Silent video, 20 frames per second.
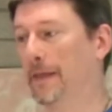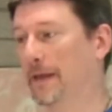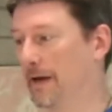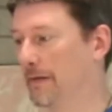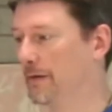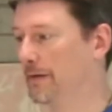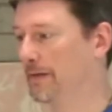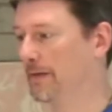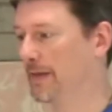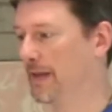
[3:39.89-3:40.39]
The
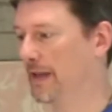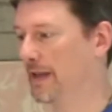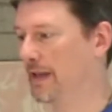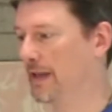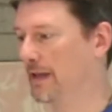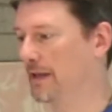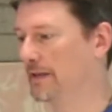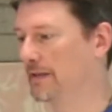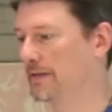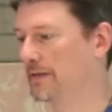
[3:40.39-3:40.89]
other
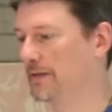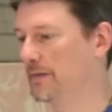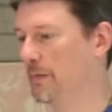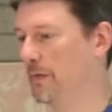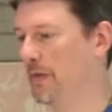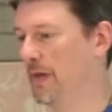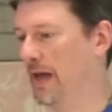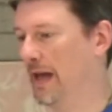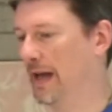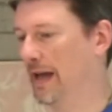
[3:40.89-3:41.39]
thing
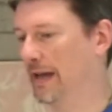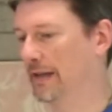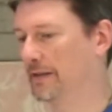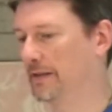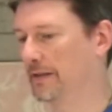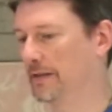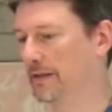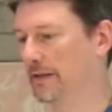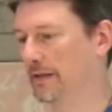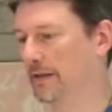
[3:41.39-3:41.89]
is
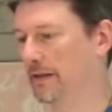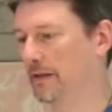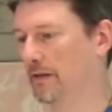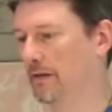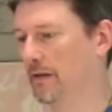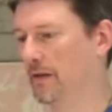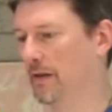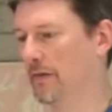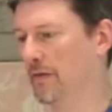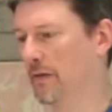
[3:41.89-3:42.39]
that
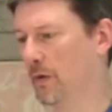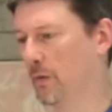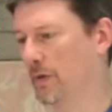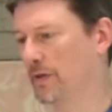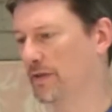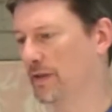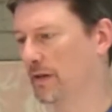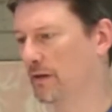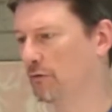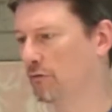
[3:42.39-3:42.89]
there
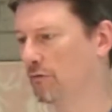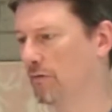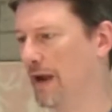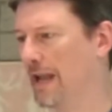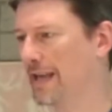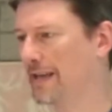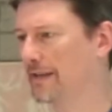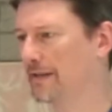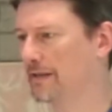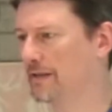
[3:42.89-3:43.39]
was a
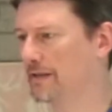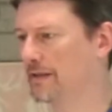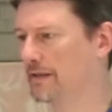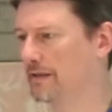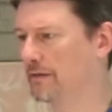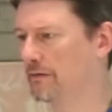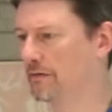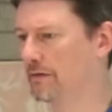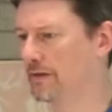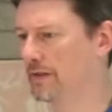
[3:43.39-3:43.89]
great
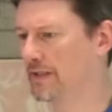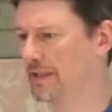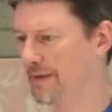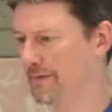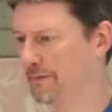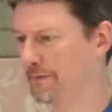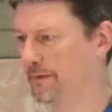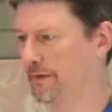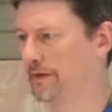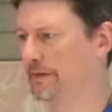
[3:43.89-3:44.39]

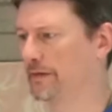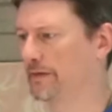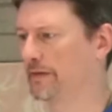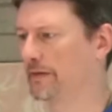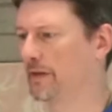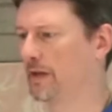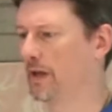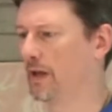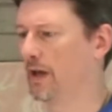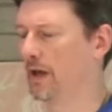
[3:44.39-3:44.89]

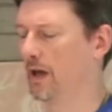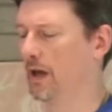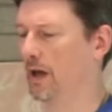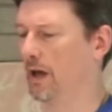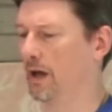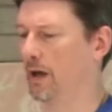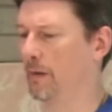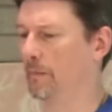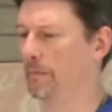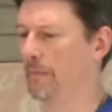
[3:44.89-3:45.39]
difference
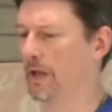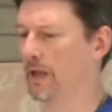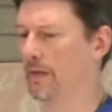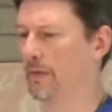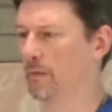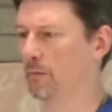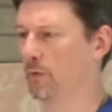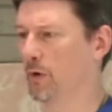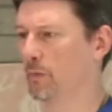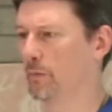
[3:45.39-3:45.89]

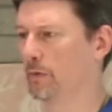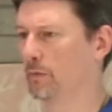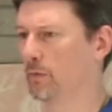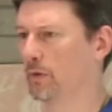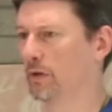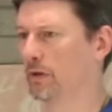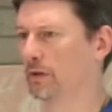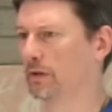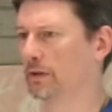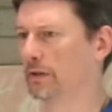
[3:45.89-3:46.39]
in the
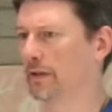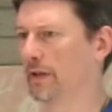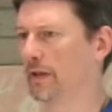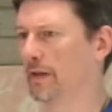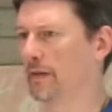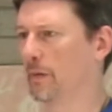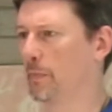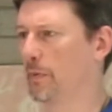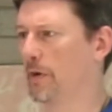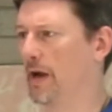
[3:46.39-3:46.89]
Roman world
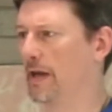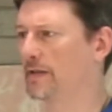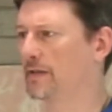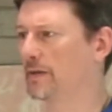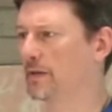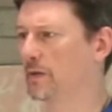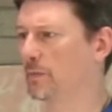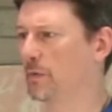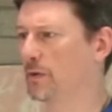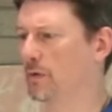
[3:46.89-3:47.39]
and the
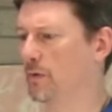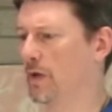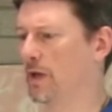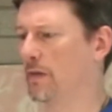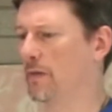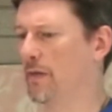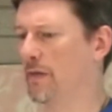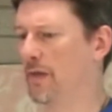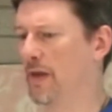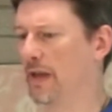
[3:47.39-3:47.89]
prices
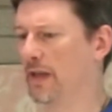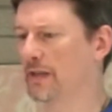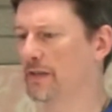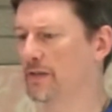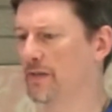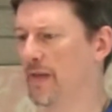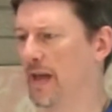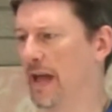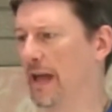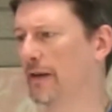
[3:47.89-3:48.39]
between
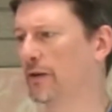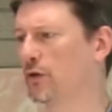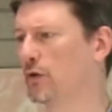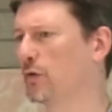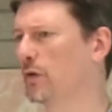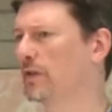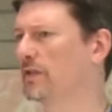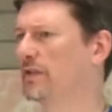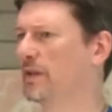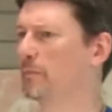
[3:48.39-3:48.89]
things that
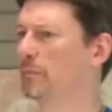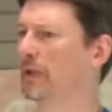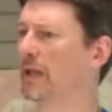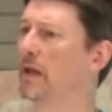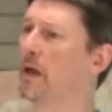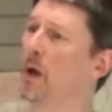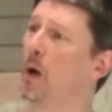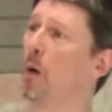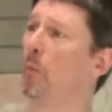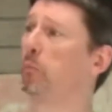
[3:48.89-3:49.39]
you could
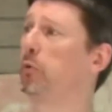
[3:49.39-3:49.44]
simply